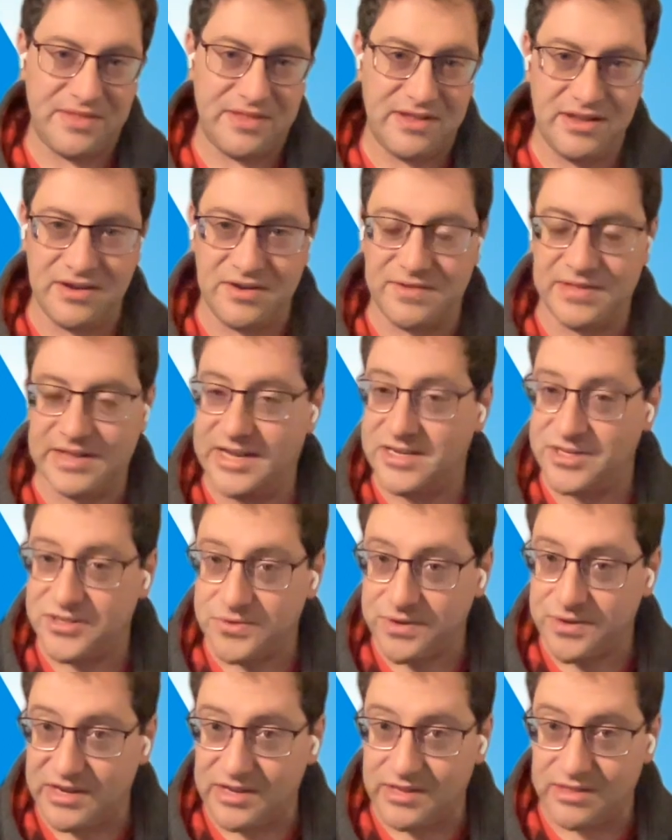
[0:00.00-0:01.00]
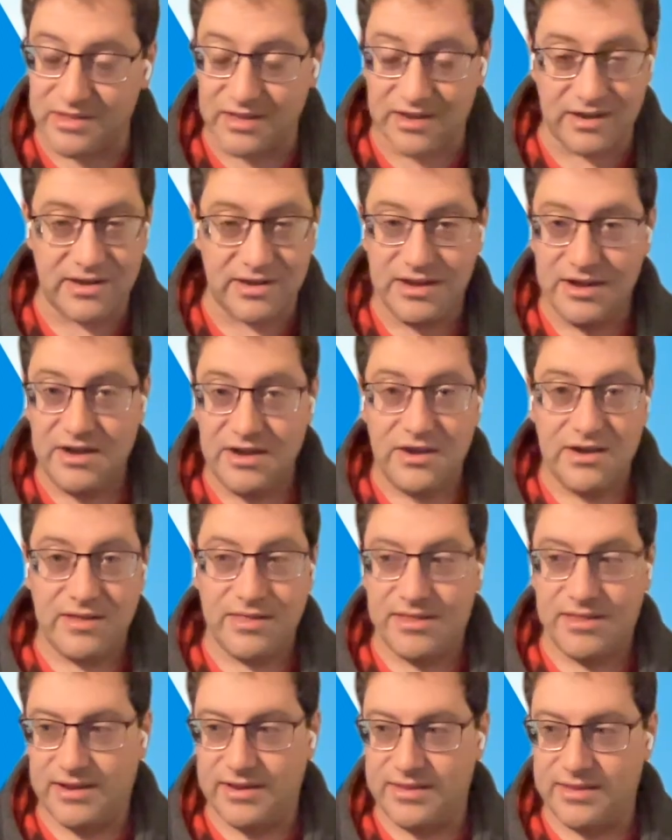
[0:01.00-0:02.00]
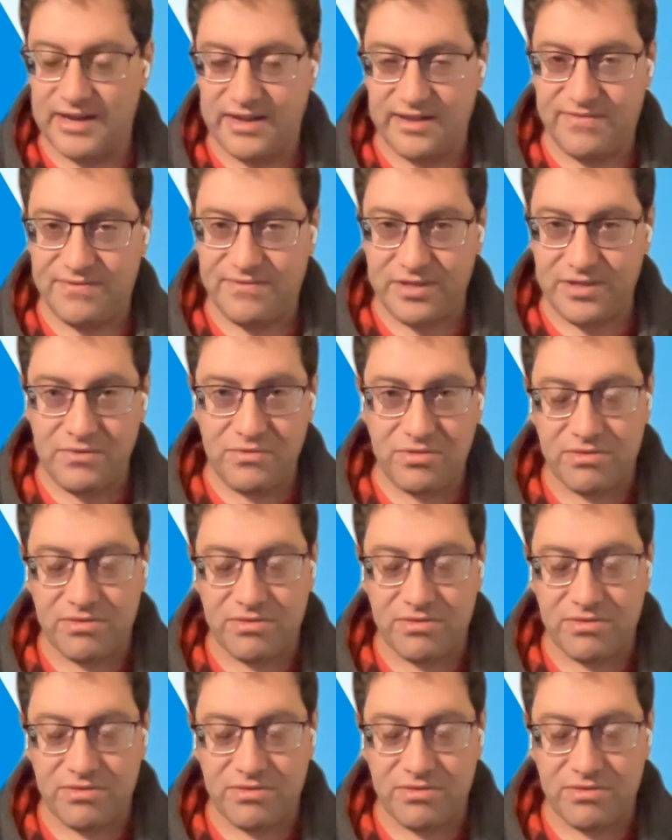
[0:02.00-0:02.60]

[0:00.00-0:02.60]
you know, they integrate and they they they flow